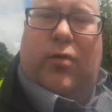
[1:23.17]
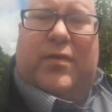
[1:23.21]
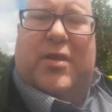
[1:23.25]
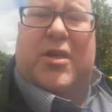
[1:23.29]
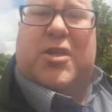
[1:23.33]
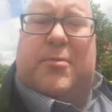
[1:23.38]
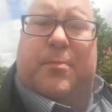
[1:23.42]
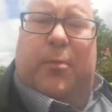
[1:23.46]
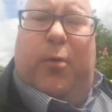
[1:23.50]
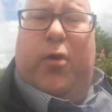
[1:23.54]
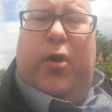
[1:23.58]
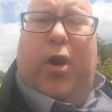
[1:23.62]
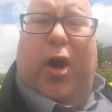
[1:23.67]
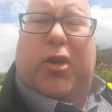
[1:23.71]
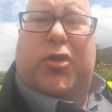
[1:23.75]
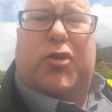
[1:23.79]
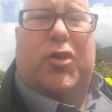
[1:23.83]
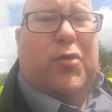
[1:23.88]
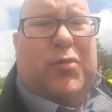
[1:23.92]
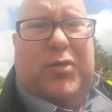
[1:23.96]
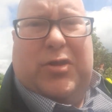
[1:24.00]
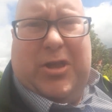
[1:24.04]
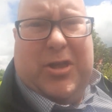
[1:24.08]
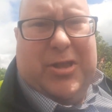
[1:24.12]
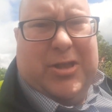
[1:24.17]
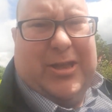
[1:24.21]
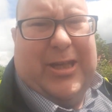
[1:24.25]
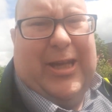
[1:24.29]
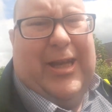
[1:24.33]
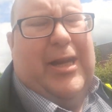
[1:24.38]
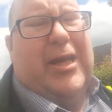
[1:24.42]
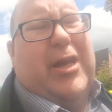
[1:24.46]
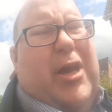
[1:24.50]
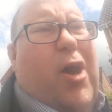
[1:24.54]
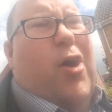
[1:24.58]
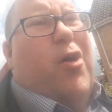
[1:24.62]
at this point, I do
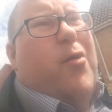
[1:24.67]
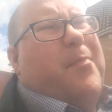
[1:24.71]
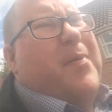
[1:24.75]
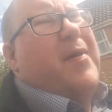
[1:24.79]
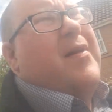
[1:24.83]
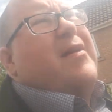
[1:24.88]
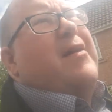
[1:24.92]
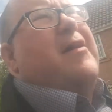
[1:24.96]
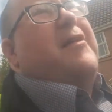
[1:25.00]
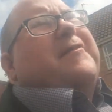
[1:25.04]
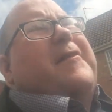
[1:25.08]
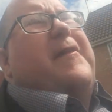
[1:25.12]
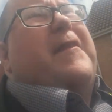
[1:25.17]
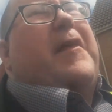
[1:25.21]
sincerely hope that